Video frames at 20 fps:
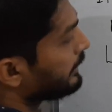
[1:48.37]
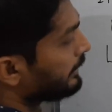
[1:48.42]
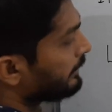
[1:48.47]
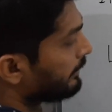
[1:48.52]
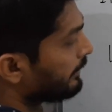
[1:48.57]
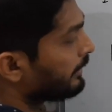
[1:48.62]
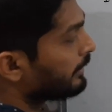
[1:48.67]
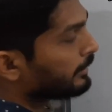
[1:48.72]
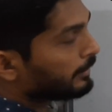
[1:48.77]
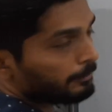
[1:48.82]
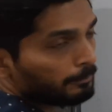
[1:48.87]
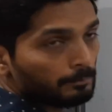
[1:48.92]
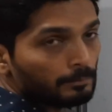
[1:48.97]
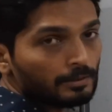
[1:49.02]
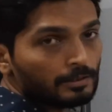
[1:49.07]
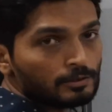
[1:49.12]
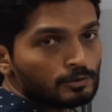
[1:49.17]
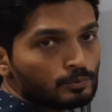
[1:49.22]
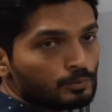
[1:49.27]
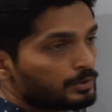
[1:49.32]
real
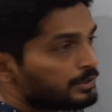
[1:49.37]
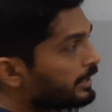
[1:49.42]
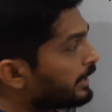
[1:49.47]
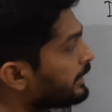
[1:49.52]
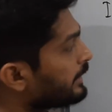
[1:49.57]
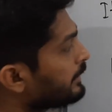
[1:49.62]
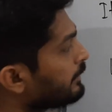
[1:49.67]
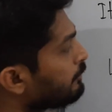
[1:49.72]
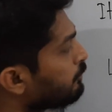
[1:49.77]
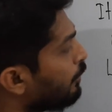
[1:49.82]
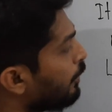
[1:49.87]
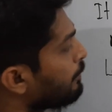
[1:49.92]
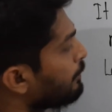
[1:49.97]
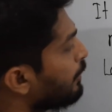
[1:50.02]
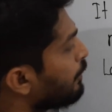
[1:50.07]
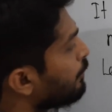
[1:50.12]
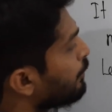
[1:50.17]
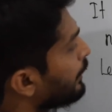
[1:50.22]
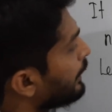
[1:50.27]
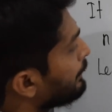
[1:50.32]
numbers which are in the form
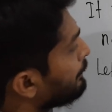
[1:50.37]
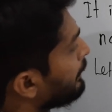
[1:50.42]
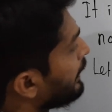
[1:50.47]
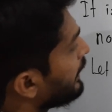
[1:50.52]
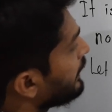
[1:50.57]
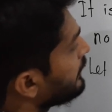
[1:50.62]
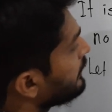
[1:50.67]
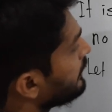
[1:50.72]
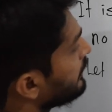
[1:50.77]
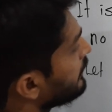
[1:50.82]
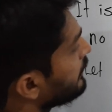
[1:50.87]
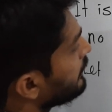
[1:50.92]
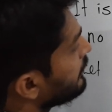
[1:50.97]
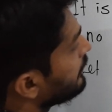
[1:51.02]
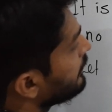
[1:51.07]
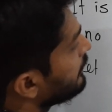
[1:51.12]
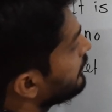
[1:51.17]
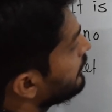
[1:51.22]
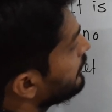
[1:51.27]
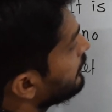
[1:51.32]
of 1 by n,
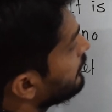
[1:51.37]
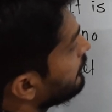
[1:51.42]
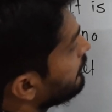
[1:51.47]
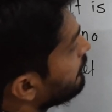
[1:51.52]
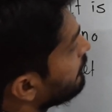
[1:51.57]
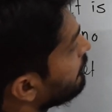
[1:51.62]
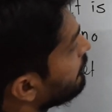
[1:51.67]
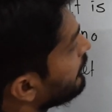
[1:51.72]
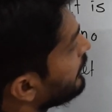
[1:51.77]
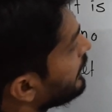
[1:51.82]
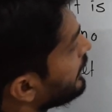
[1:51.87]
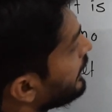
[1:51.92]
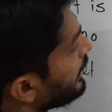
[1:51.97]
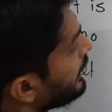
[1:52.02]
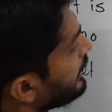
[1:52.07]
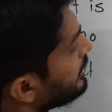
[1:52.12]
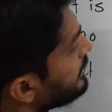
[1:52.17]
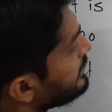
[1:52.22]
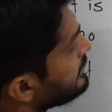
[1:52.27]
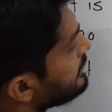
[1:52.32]
where
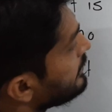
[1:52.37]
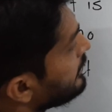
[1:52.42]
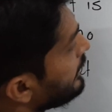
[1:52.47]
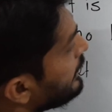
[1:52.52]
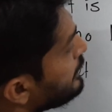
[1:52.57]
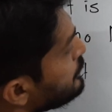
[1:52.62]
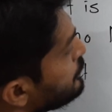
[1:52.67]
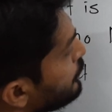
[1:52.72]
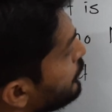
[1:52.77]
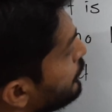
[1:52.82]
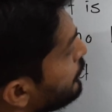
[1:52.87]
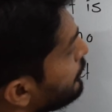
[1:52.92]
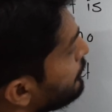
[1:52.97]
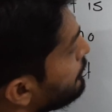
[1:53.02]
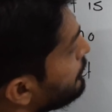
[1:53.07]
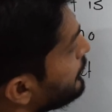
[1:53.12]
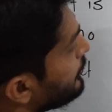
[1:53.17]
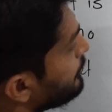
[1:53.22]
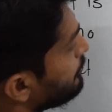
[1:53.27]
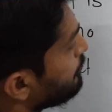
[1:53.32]
n is a natural
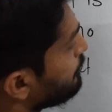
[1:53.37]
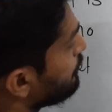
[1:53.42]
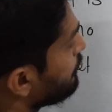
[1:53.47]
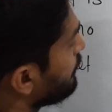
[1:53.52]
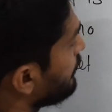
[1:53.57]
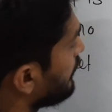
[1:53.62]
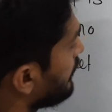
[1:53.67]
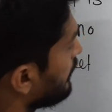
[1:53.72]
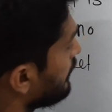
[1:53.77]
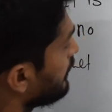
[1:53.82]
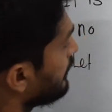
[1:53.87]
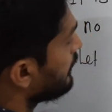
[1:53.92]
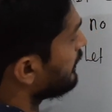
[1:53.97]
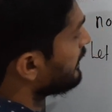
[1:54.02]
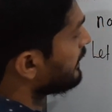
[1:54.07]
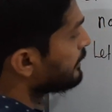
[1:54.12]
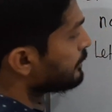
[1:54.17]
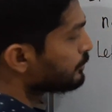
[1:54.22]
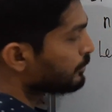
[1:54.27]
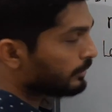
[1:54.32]
number.
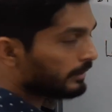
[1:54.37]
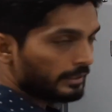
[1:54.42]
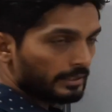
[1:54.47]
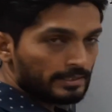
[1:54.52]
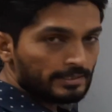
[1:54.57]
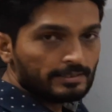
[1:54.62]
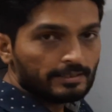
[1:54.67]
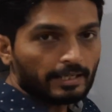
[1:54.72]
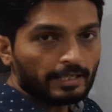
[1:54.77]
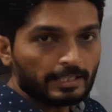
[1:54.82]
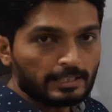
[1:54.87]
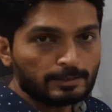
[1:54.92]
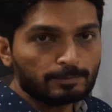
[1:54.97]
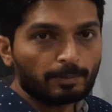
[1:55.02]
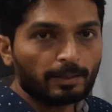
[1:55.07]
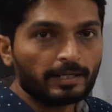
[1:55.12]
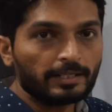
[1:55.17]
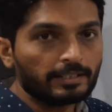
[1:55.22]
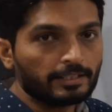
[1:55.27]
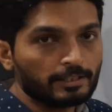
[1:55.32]
So let us
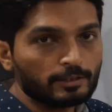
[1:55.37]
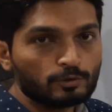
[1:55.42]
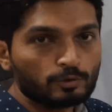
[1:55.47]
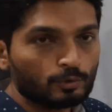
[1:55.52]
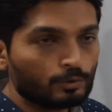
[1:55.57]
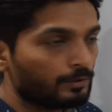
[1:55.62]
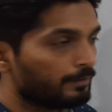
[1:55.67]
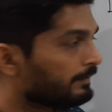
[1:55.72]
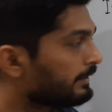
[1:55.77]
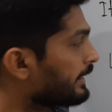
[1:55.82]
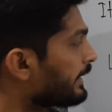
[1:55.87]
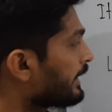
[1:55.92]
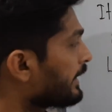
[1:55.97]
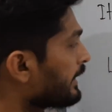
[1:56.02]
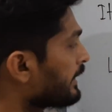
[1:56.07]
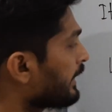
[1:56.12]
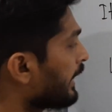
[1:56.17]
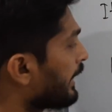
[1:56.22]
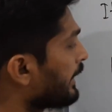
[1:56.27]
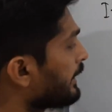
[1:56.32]
expand it so you will get
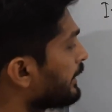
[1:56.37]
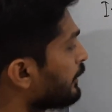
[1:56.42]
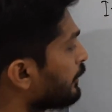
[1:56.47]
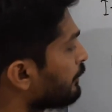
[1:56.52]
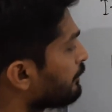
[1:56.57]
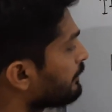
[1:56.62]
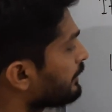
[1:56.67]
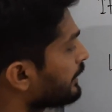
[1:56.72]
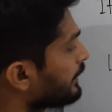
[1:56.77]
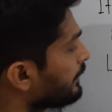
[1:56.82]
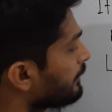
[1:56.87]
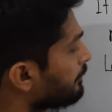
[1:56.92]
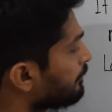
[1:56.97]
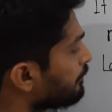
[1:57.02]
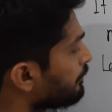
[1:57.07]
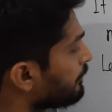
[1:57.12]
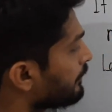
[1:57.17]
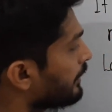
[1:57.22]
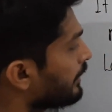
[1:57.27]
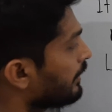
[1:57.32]
an idea of it.
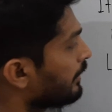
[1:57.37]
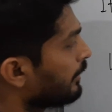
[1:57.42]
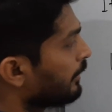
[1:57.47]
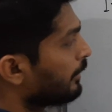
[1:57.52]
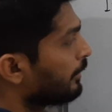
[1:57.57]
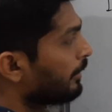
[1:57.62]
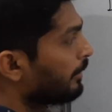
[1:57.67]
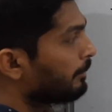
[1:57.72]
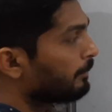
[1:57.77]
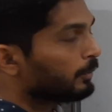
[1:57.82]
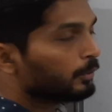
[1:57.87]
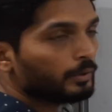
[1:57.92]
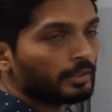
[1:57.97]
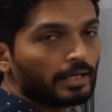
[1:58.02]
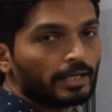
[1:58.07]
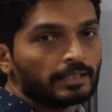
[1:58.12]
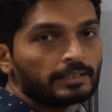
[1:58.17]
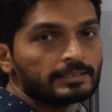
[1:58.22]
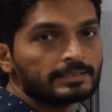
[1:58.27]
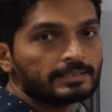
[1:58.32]
Put
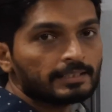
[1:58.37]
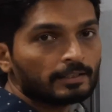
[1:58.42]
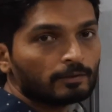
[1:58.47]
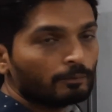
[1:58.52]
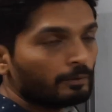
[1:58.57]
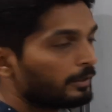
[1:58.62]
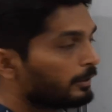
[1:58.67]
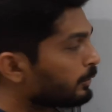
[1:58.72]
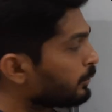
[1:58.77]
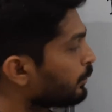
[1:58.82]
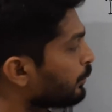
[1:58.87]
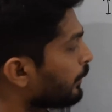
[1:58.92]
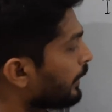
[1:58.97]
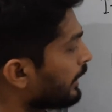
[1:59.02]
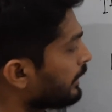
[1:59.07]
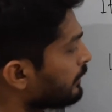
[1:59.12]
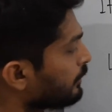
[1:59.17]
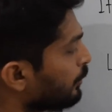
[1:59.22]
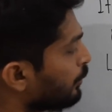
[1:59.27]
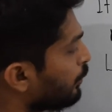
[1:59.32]
n is equal to
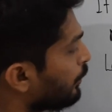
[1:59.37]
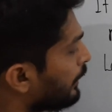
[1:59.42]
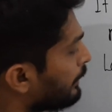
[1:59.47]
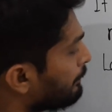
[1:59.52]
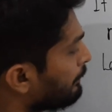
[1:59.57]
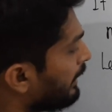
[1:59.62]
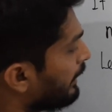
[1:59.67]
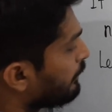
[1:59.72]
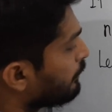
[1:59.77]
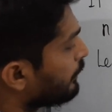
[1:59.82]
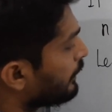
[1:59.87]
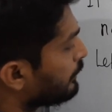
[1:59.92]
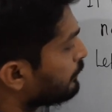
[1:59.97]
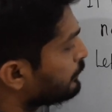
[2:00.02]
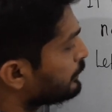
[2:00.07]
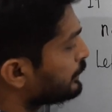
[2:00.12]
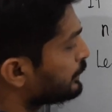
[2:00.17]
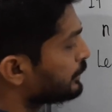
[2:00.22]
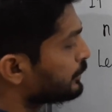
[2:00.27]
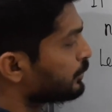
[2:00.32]
1, 1 by 1,
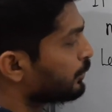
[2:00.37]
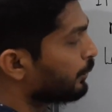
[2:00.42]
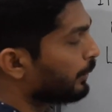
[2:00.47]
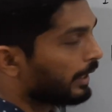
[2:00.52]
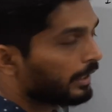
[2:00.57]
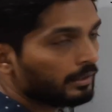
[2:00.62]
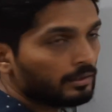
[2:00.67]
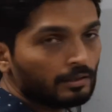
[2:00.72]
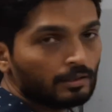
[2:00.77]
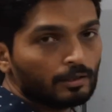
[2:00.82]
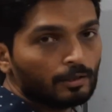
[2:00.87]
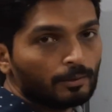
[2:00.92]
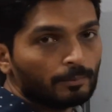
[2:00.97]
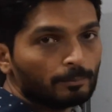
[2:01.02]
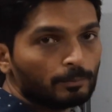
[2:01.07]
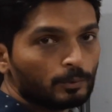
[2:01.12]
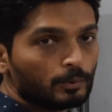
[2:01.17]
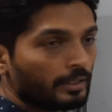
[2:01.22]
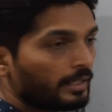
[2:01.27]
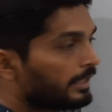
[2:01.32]
which is 1.
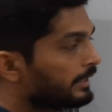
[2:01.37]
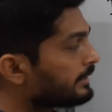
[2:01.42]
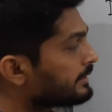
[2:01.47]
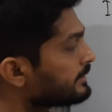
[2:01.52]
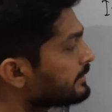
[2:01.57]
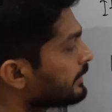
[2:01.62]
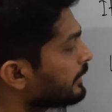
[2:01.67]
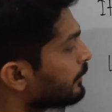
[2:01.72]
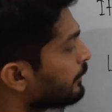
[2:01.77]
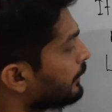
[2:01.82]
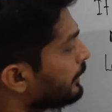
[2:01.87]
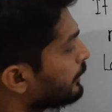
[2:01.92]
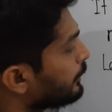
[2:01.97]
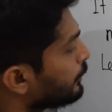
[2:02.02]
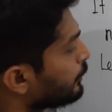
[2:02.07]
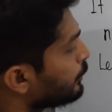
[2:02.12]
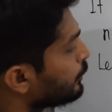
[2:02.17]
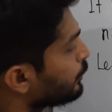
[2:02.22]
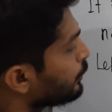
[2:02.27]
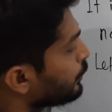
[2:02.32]
Put n is equal
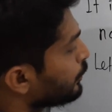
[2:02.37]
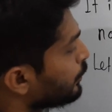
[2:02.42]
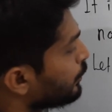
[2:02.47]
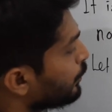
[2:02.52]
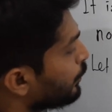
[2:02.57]
to 2,